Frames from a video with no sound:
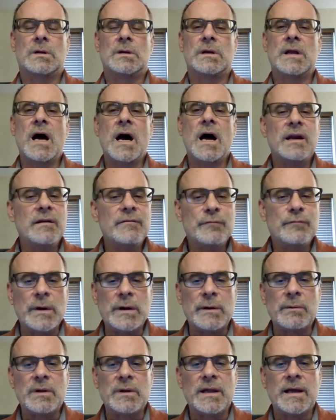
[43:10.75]
not
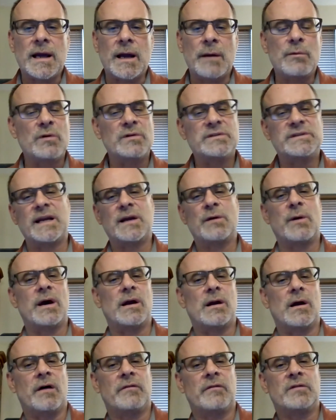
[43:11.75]
infrequently, I won't say
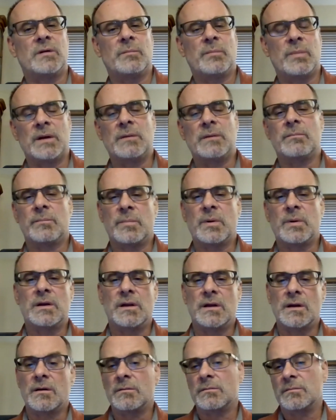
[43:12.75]
quite often, but
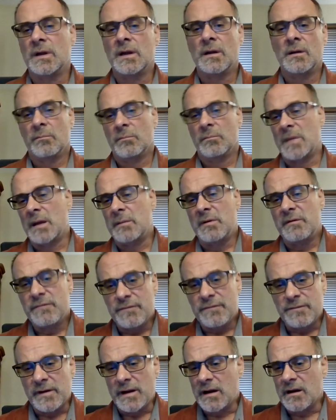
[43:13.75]
maybe
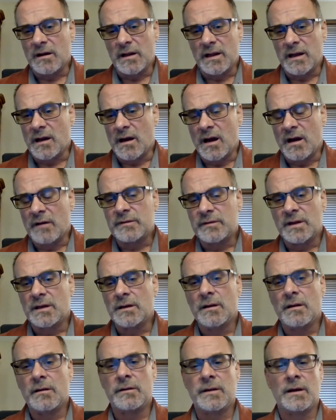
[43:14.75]
fairly
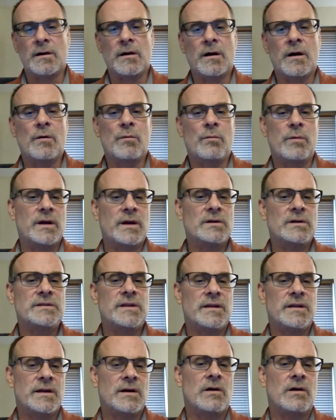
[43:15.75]
often, there are
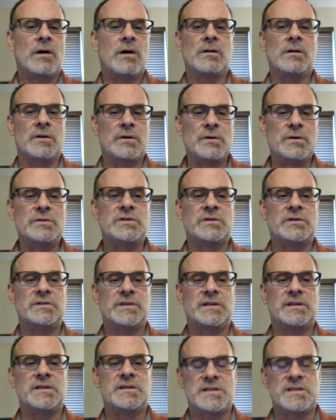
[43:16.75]
winners and there are
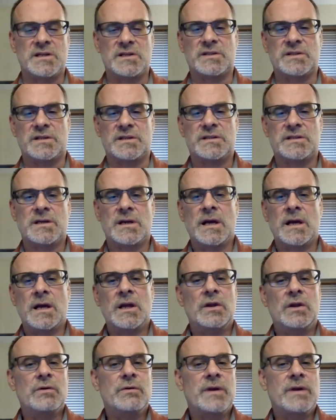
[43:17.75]
losers in decisions.
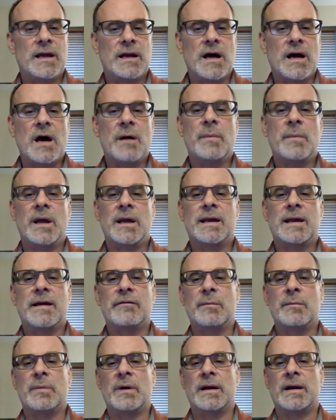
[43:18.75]
You cannot make
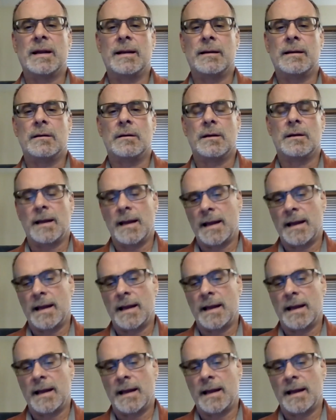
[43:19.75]
everybody